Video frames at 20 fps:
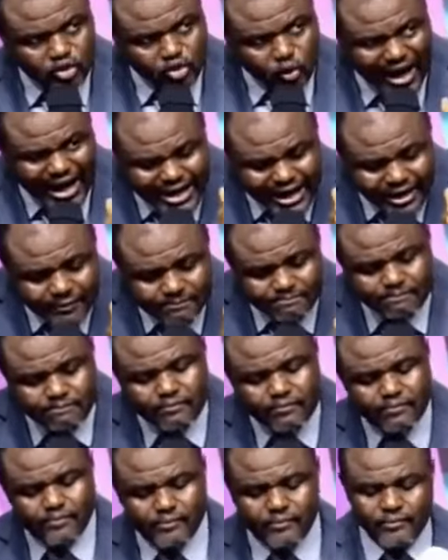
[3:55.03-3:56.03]
So one day,
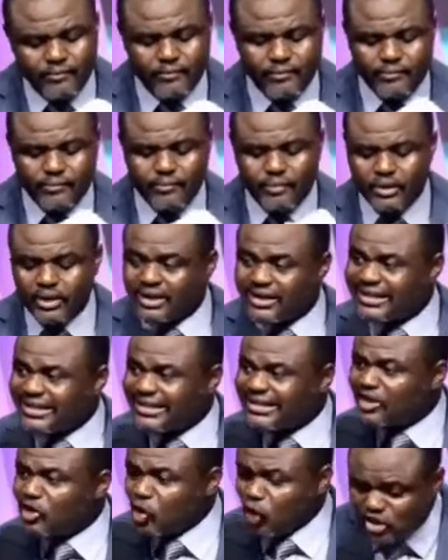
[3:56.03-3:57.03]

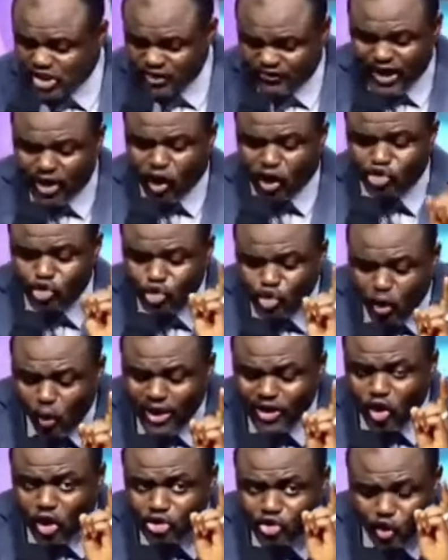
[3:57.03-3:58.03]
Lucifer got to know
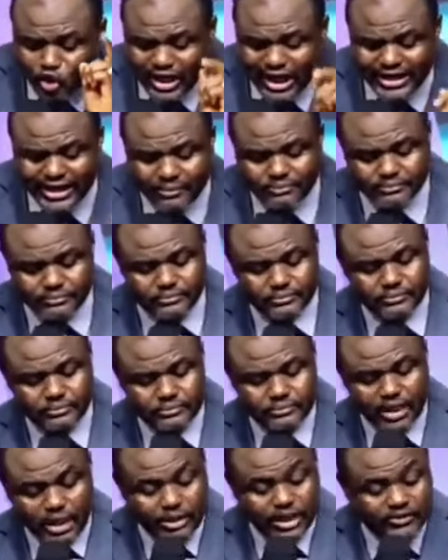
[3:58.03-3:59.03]
what God told Adam.
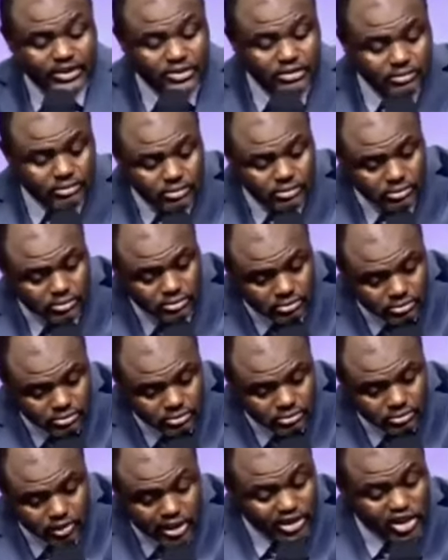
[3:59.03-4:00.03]
I believe it.
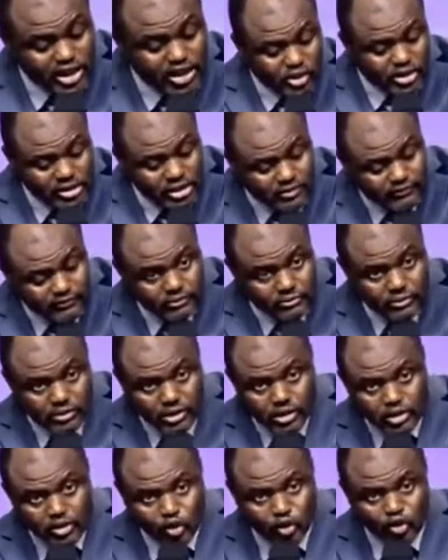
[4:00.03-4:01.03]
You it yourself.
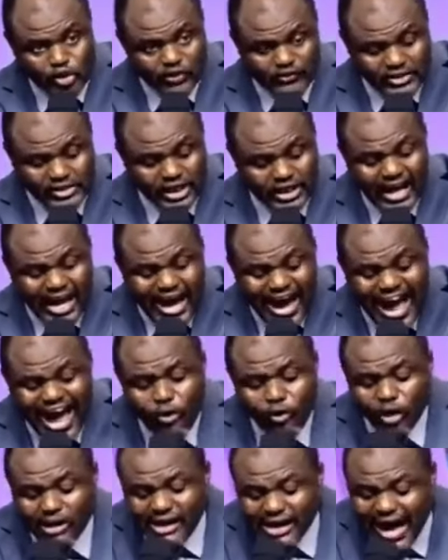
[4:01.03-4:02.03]
So Lucifer said, I
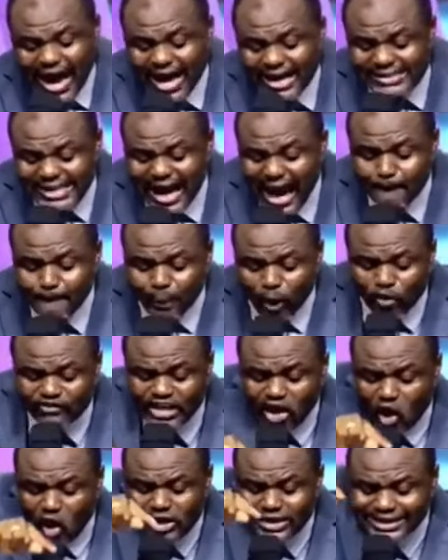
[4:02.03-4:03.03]
will rise above
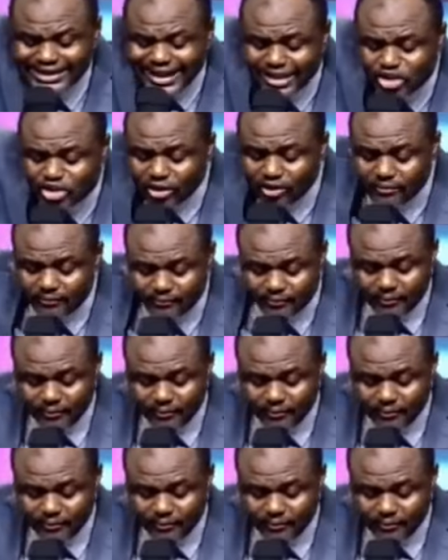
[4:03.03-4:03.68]
the congregation.